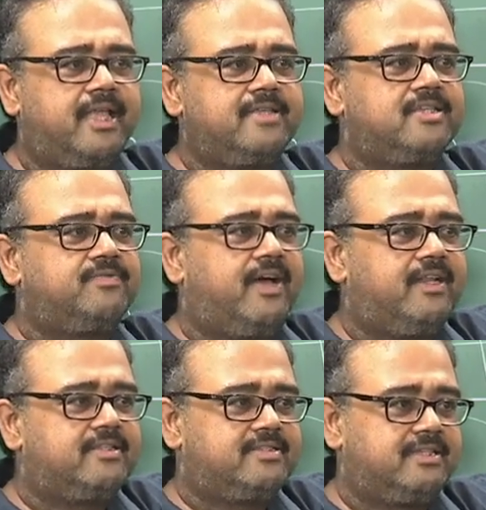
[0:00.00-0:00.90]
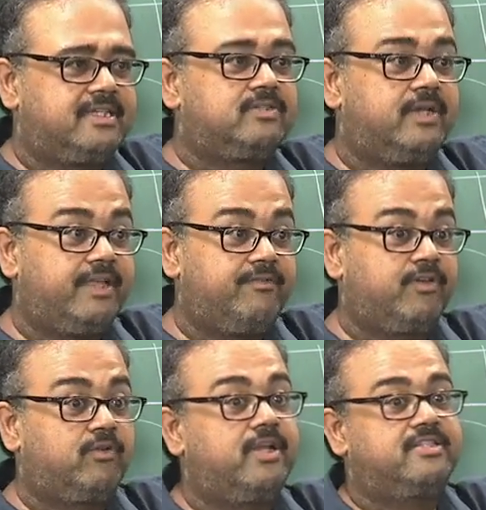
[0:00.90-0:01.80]
cases where this actually gives you
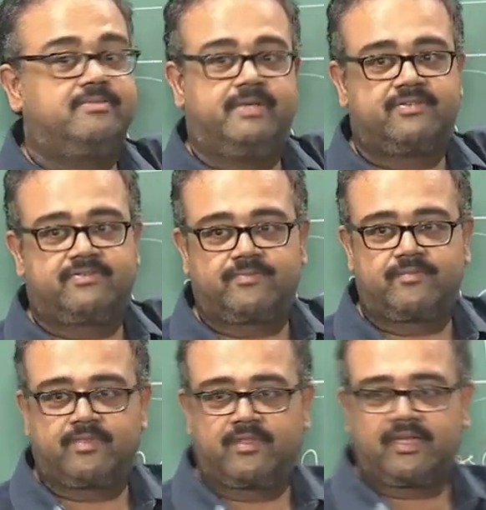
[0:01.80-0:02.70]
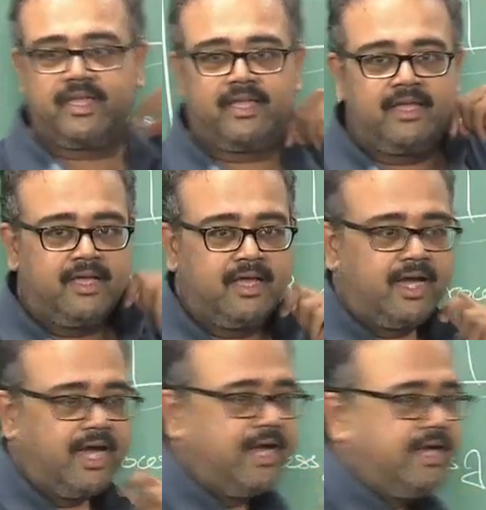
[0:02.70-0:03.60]
good estimates. Okay,
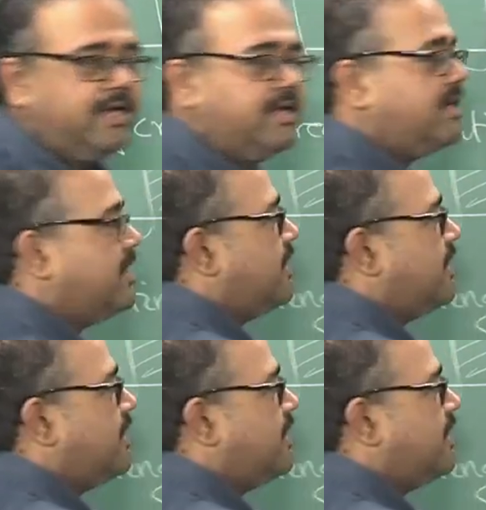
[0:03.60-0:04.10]
and